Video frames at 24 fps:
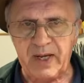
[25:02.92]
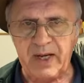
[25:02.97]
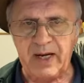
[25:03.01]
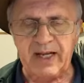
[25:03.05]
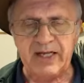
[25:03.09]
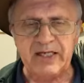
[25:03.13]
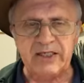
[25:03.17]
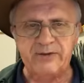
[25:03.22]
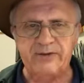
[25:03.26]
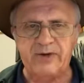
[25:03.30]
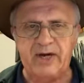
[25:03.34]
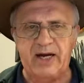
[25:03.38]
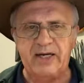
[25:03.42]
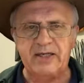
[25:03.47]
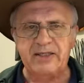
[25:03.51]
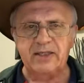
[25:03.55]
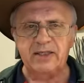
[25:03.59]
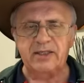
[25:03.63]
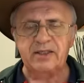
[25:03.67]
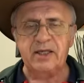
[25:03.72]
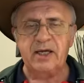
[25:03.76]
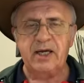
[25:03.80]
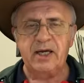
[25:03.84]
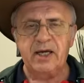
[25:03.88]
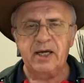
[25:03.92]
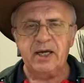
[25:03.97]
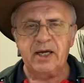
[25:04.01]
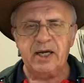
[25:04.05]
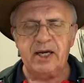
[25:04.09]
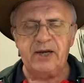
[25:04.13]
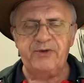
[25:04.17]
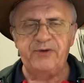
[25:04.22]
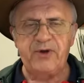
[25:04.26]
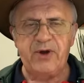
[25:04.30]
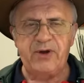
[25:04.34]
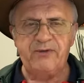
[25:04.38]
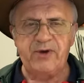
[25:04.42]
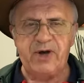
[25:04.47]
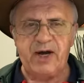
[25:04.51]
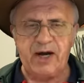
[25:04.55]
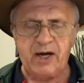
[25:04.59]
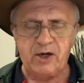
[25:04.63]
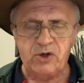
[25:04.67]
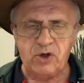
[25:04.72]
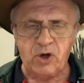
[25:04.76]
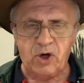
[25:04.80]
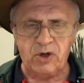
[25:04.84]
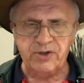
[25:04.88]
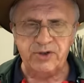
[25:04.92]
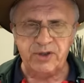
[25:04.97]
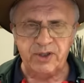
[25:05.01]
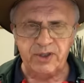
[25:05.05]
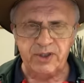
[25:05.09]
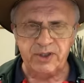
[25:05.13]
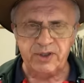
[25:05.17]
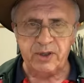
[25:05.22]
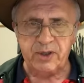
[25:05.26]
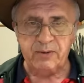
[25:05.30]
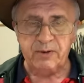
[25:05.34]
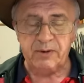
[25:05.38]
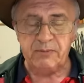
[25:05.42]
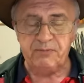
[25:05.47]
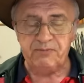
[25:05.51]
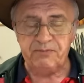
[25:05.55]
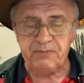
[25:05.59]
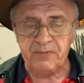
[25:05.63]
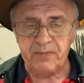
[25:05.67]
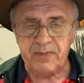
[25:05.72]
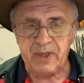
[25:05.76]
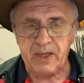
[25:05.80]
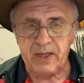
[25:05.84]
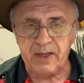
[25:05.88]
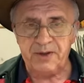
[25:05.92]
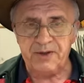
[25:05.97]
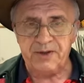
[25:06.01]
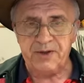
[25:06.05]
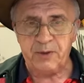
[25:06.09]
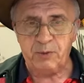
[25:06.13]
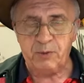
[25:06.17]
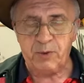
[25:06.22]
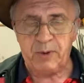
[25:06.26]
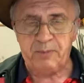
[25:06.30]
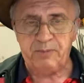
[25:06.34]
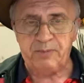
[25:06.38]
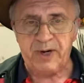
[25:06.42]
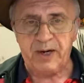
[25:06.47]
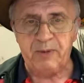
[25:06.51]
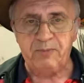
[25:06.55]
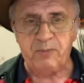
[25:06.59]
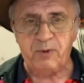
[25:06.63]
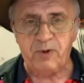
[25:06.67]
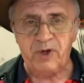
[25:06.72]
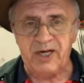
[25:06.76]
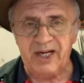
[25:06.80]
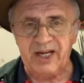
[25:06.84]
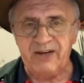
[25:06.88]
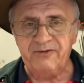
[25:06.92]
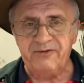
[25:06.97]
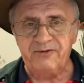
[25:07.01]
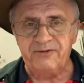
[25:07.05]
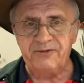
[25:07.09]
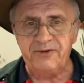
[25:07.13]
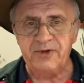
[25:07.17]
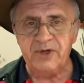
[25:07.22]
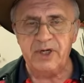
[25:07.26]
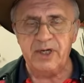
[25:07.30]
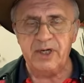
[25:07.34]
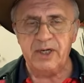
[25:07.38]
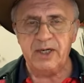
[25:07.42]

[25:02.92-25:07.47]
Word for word: let's face it, if you have a, a continent uh, where people live,